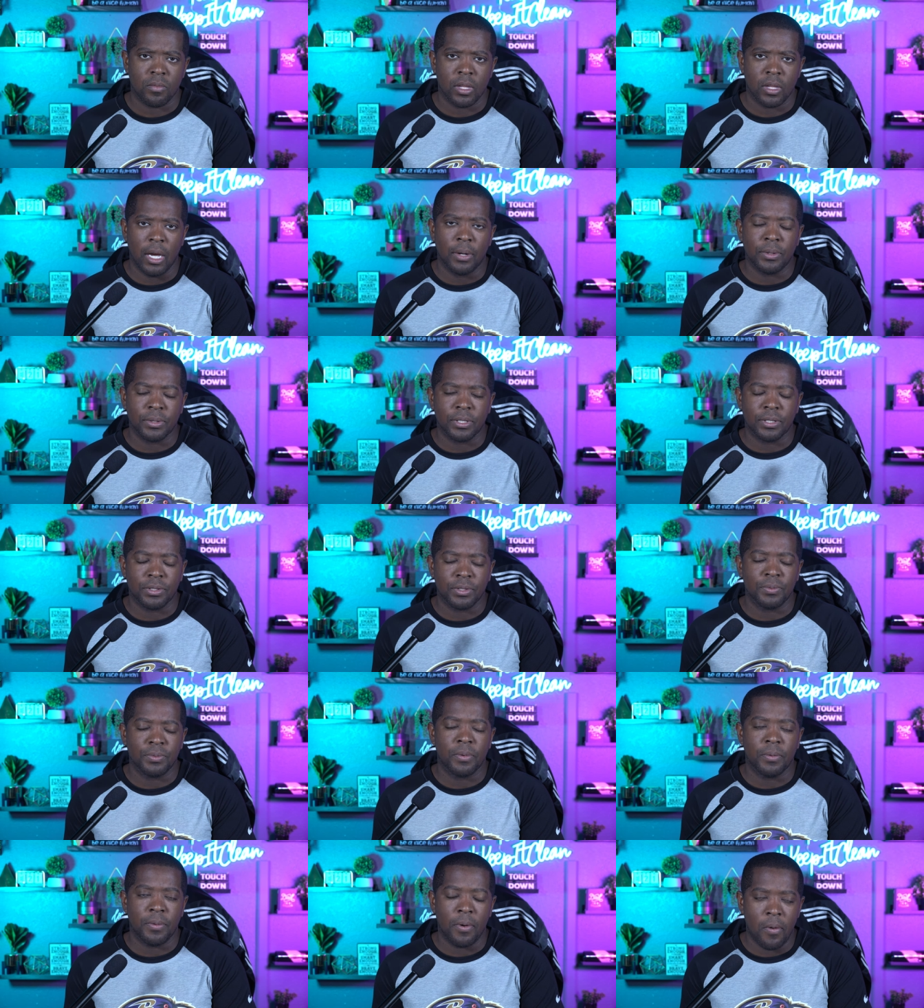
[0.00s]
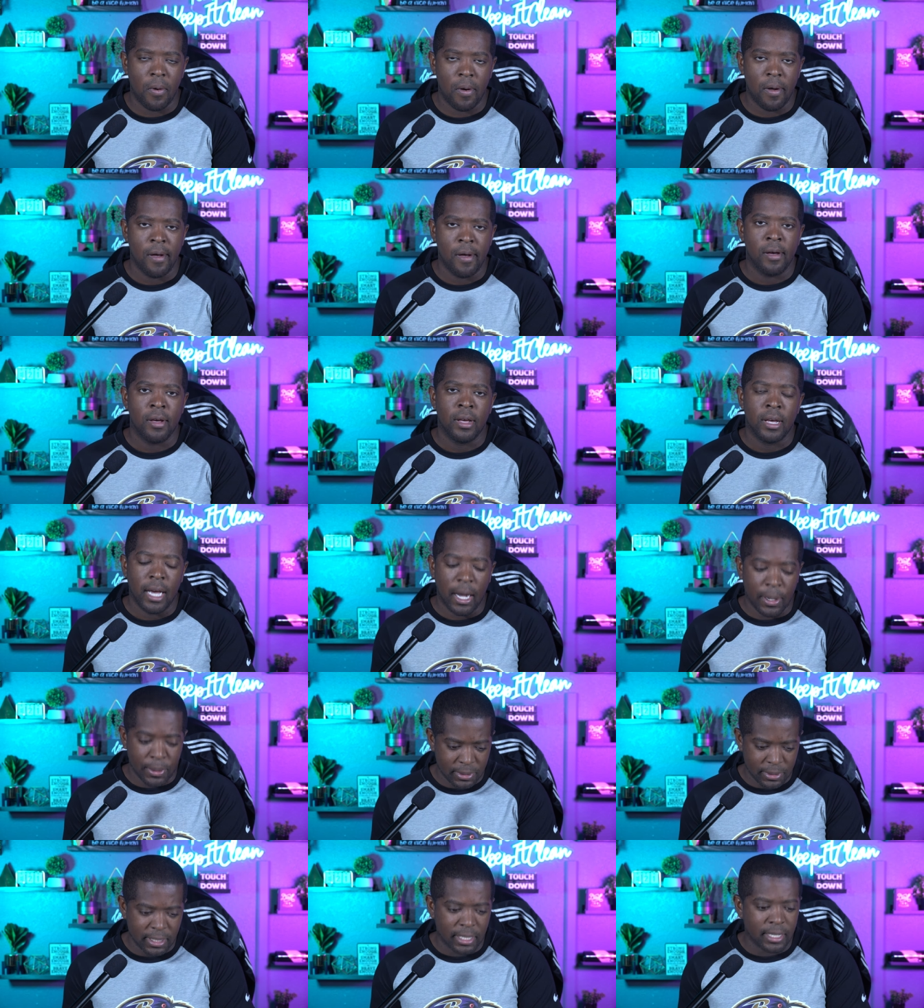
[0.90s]
I would say Super Bowl.
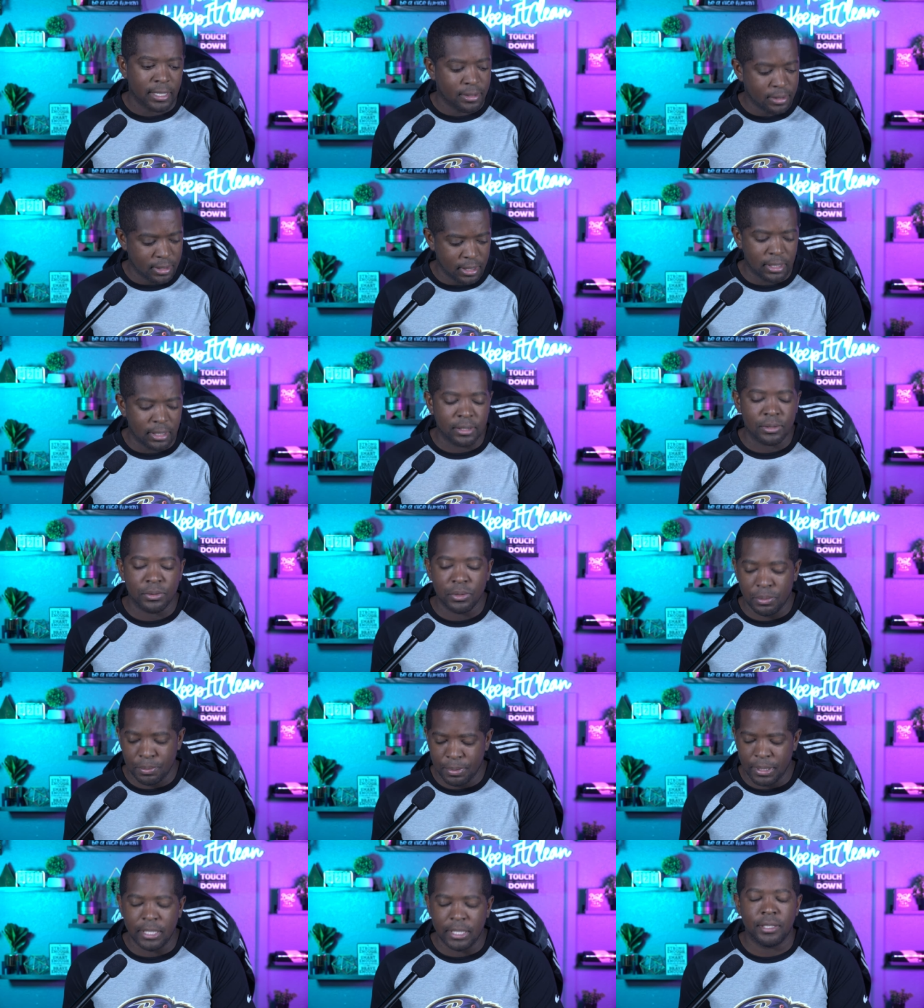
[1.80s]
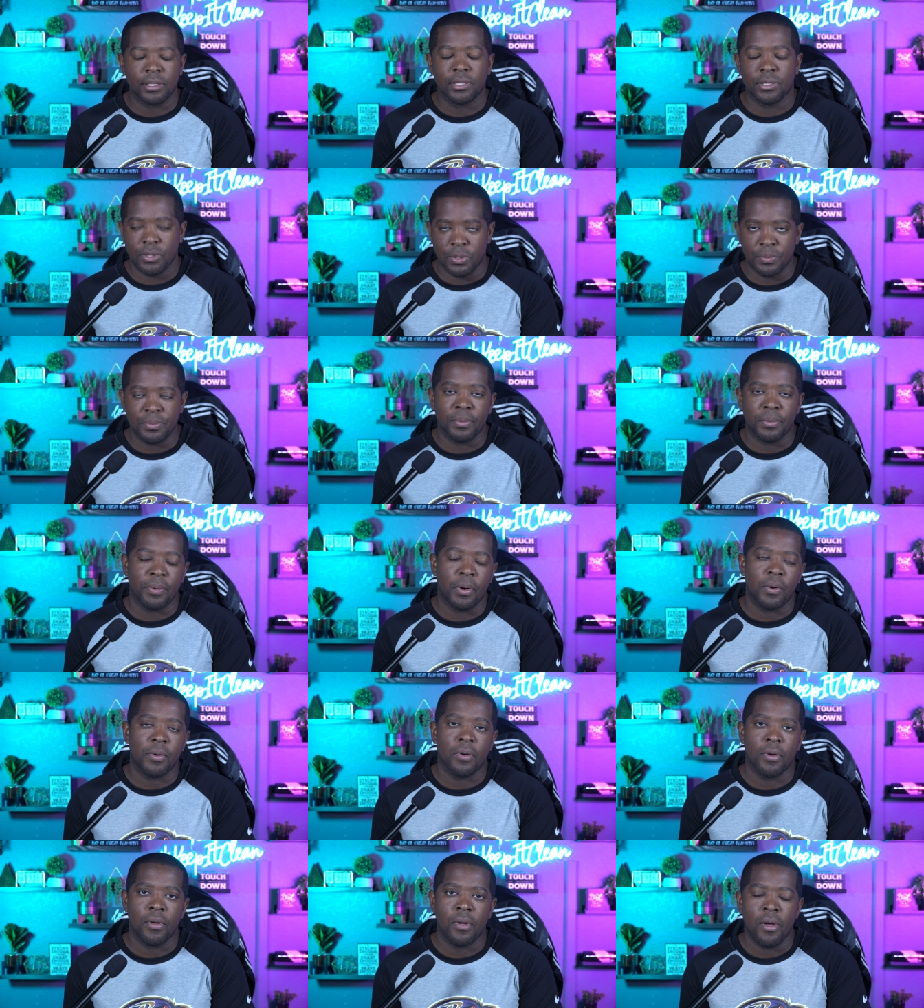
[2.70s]
I would say their ceiling would be Super
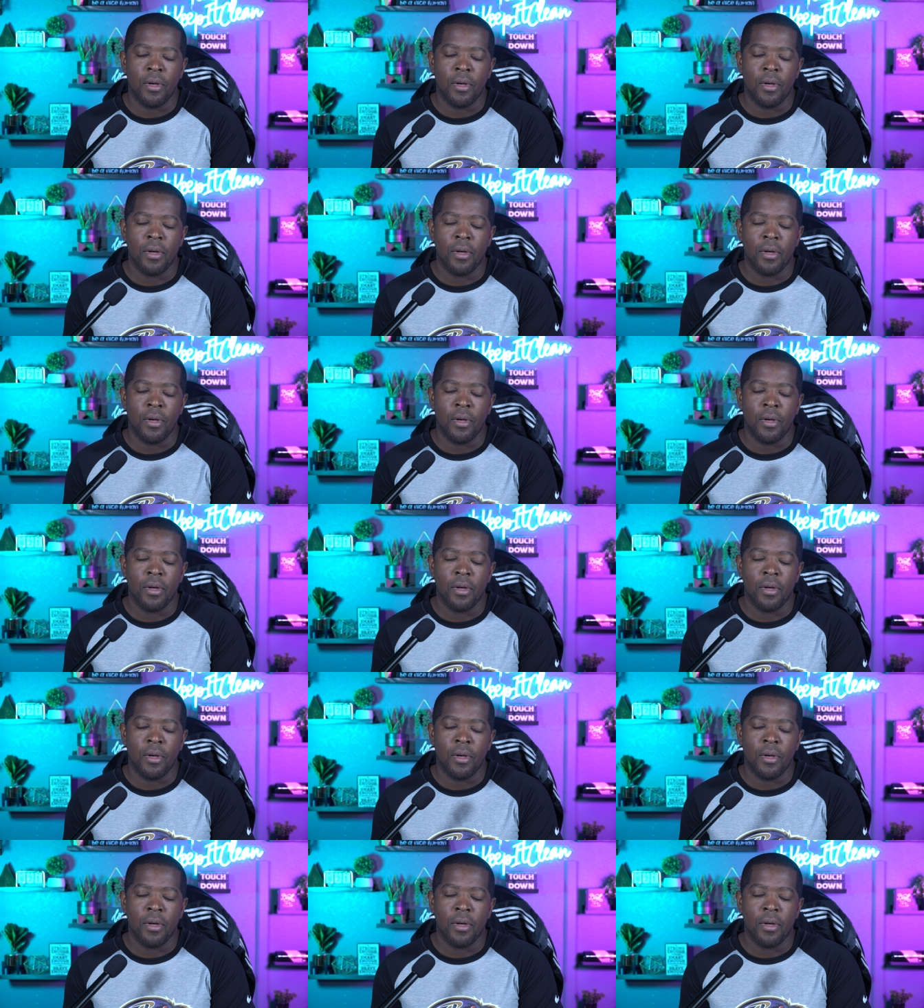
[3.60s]
Bowl.